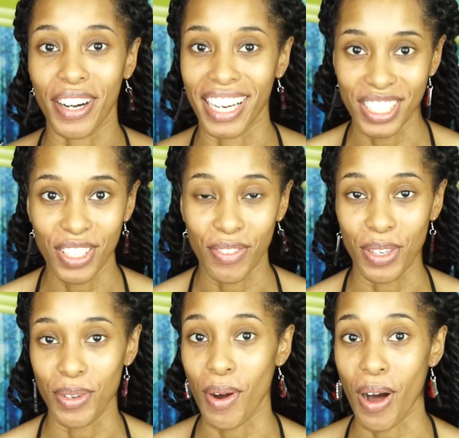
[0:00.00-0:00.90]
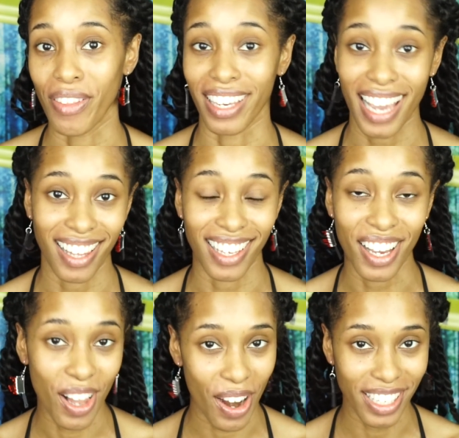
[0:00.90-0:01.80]
interview on the Kelly
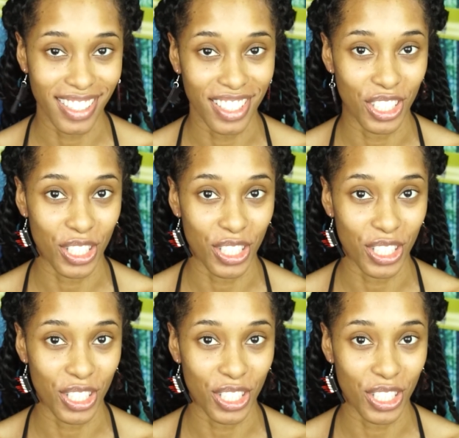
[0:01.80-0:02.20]
Clarkson